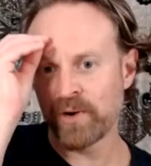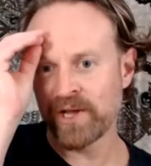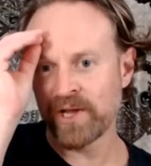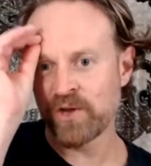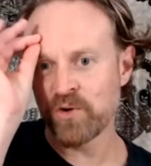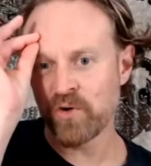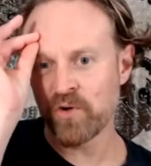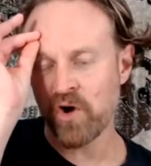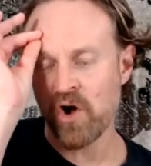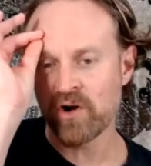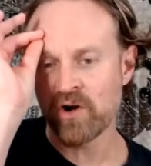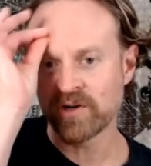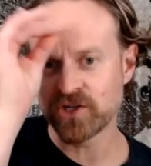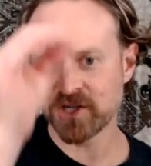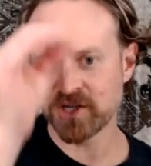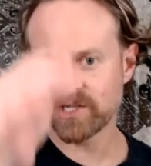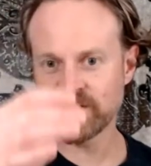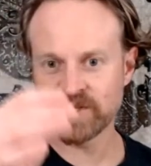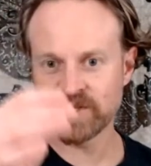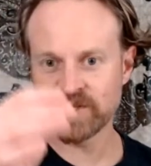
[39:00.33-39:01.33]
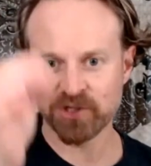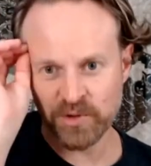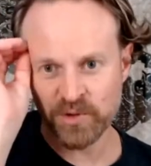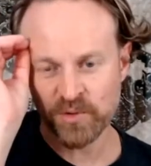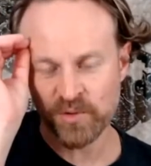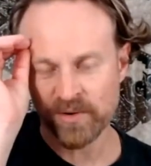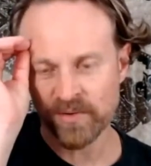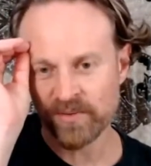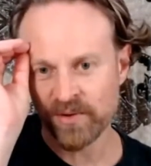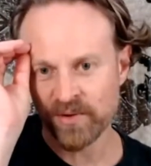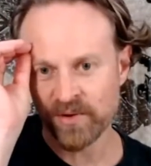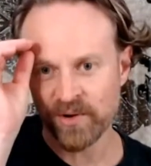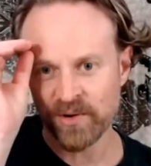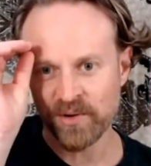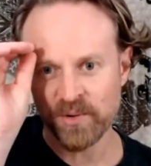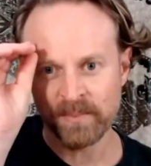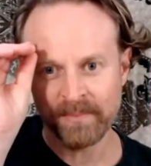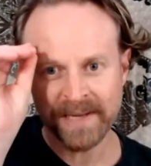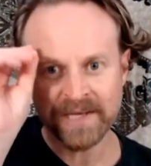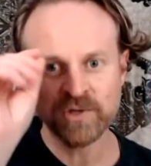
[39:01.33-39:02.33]
your consciousness, or your
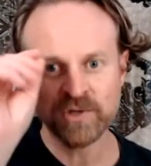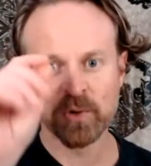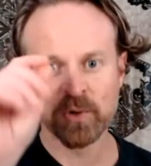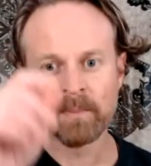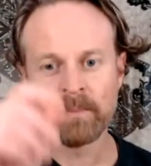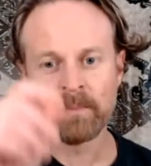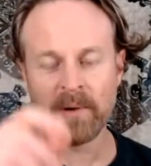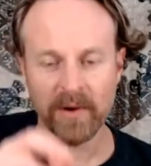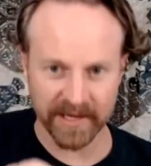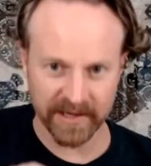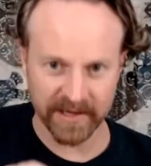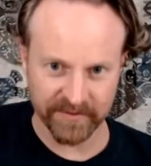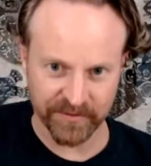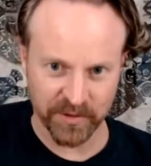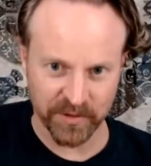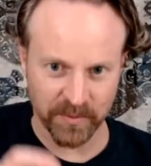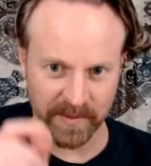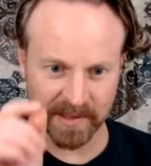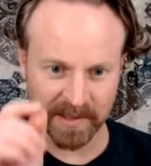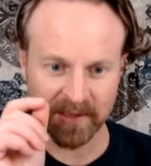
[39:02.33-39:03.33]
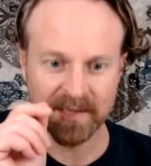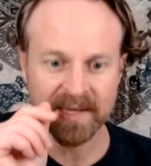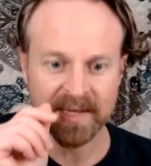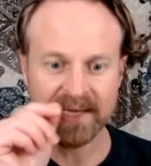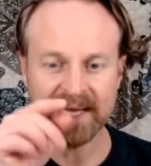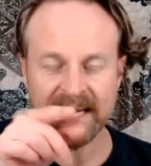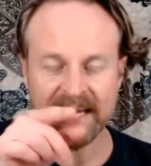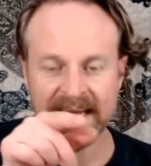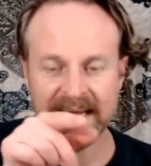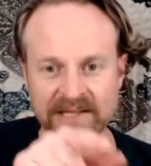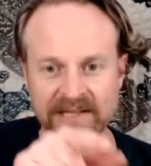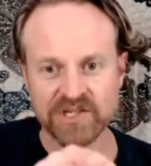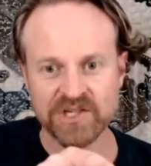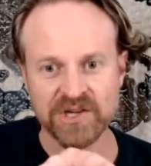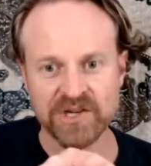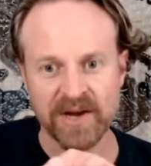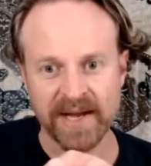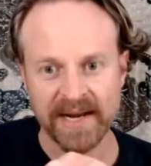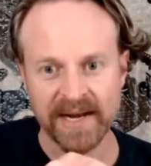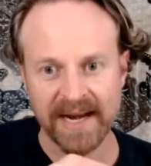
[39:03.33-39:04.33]
mental body, if you will,
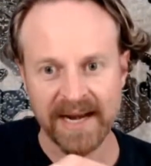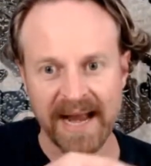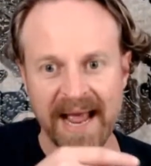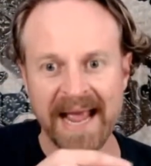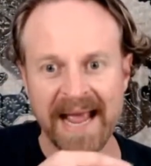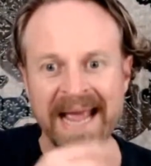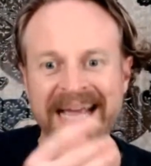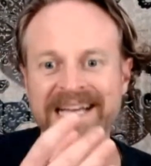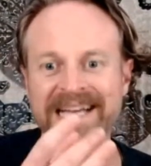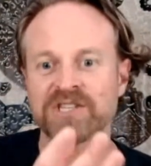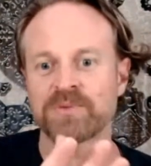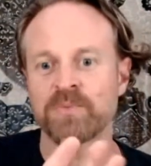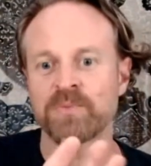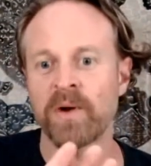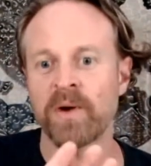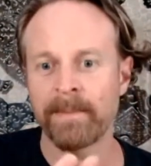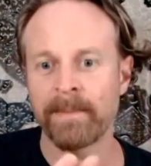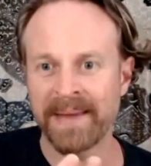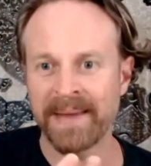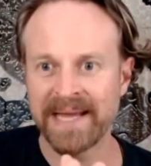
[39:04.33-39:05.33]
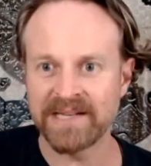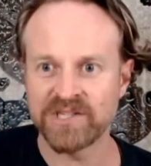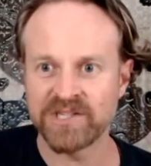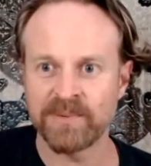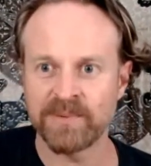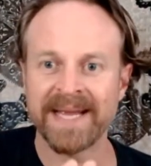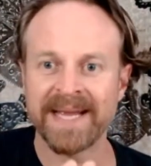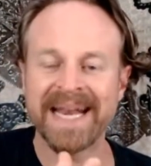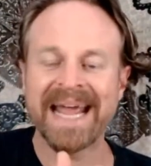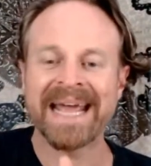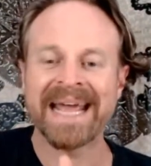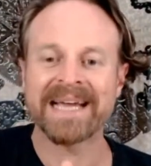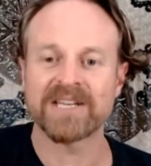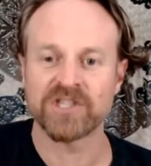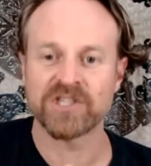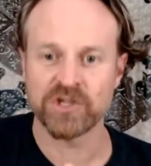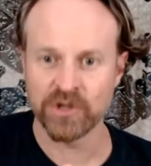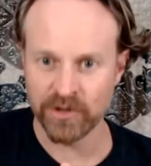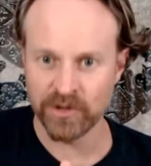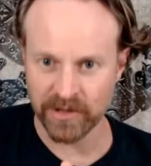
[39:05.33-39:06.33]
inside what appears to be an
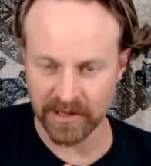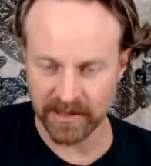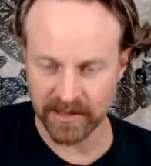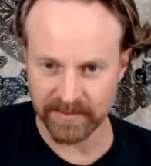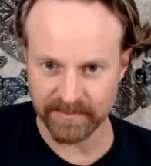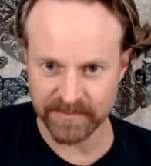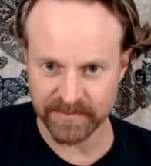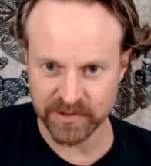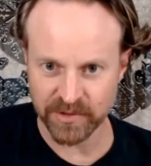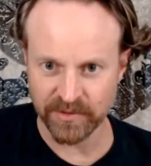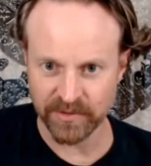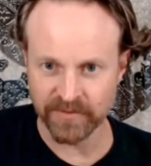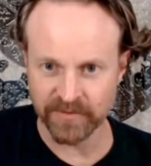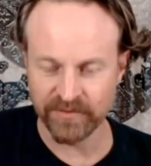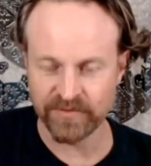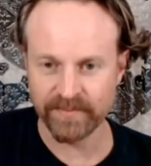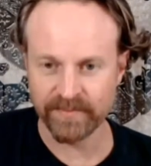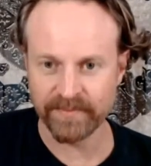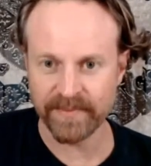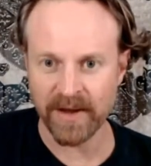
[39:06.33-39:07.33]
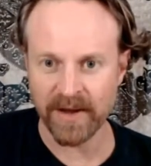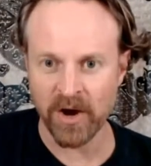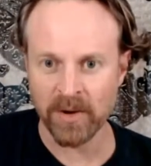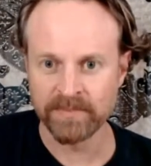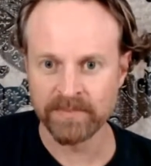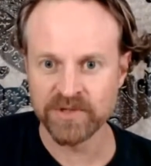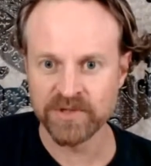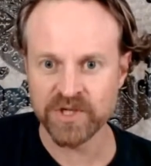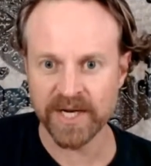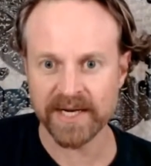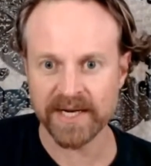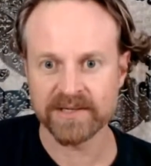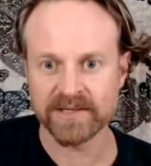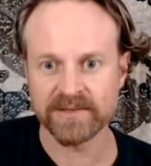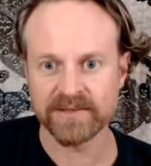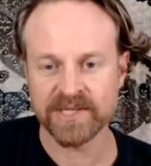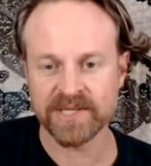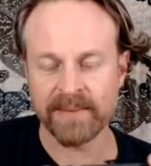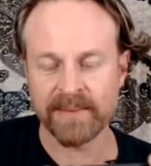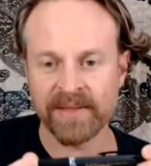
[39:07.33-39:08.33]
external sort of object,
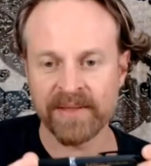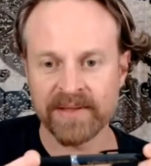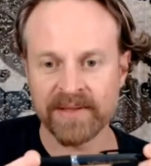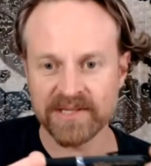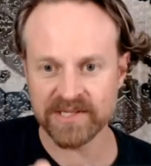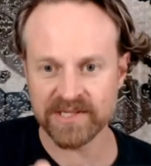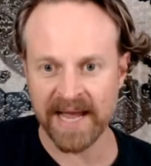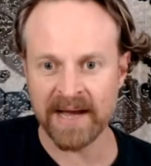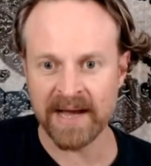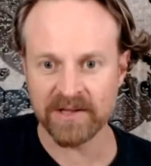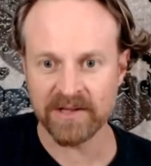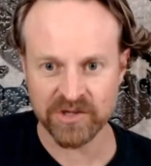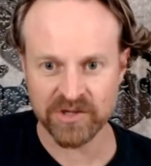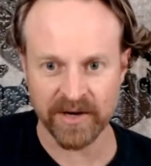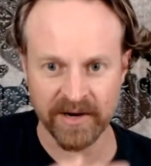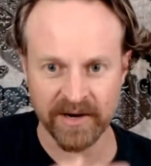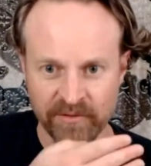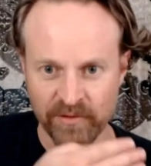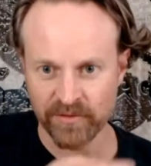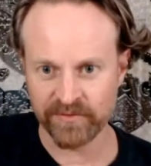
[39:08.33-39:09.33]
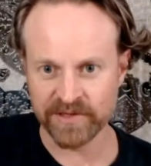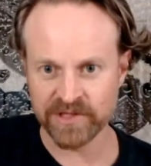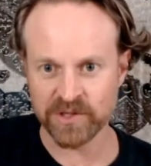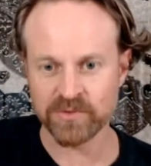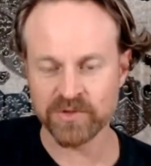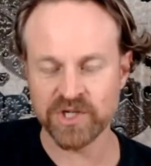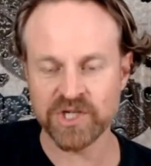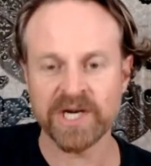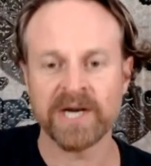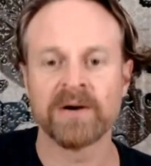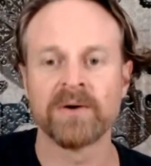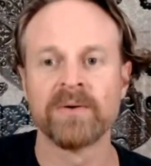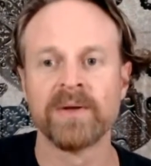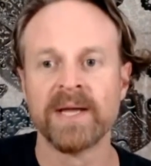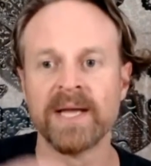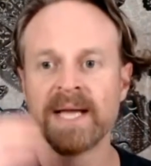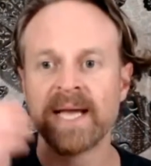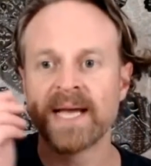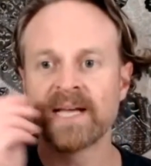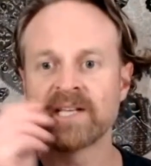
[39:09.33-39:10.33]
something that's outside of your physical shell.
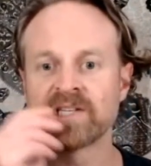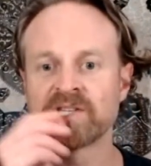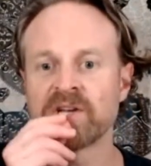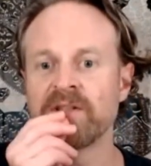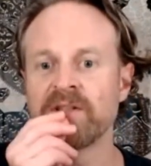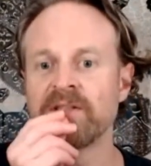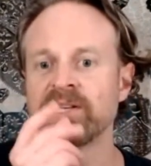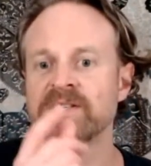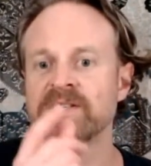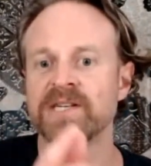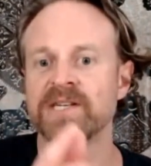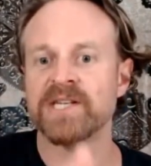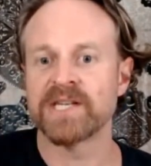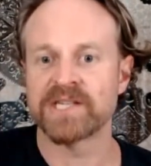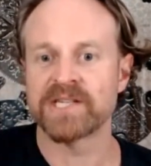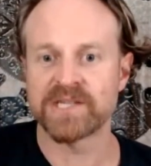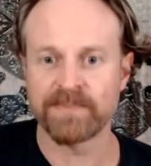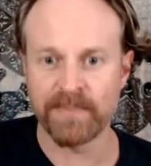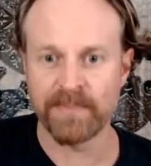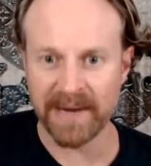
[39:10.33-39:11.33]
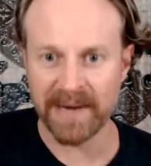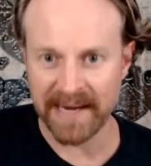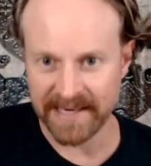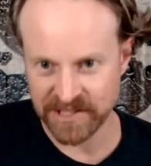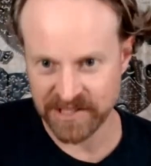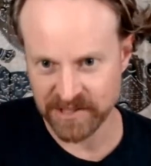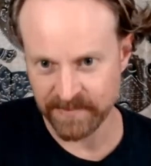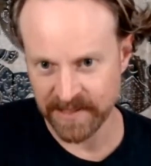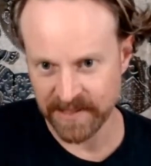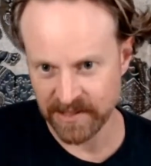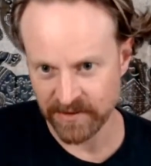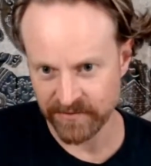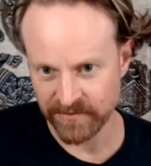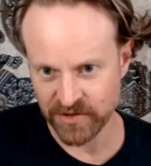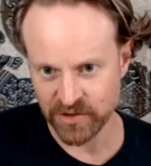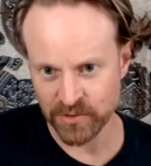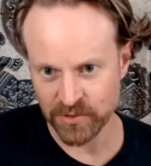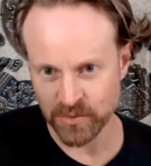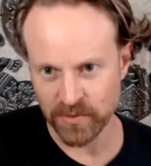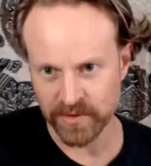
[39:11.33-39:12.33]
And so there's a displacement of
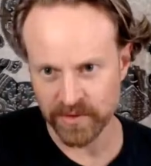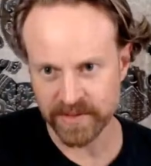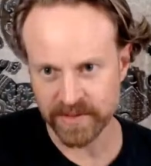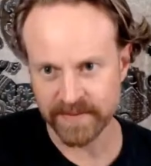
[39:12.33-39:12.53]
sort.